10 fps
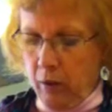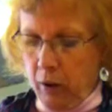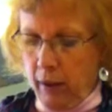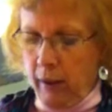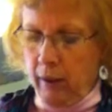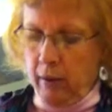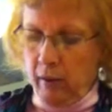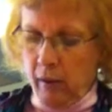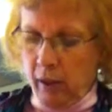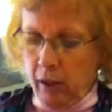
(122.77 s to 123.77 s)
away,
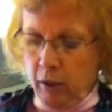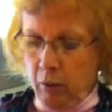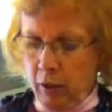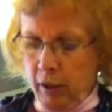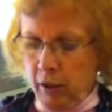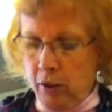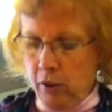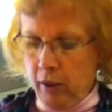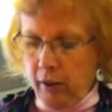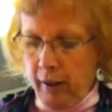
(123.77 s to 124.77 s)
we're going to
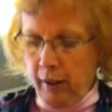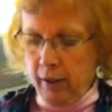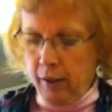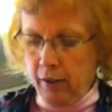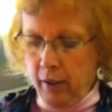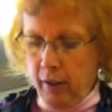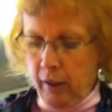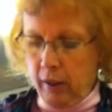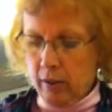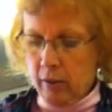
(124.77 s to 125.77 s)
use a lot of different
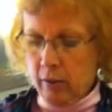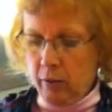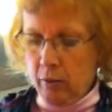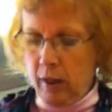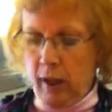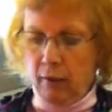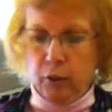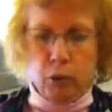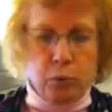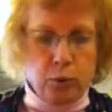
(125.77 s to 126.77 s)
things. We
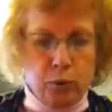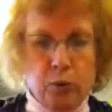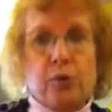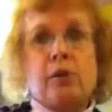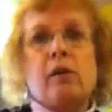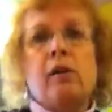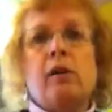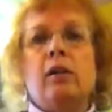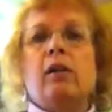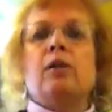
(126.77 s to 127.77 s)
have loop tools,
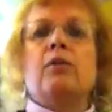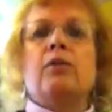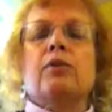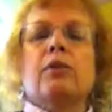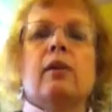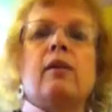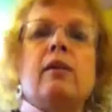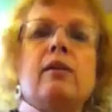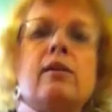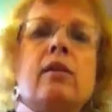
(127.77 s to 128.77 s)
which are like
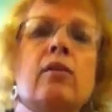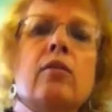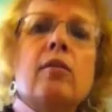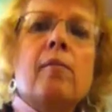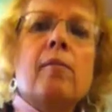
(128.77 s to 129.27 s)
these here,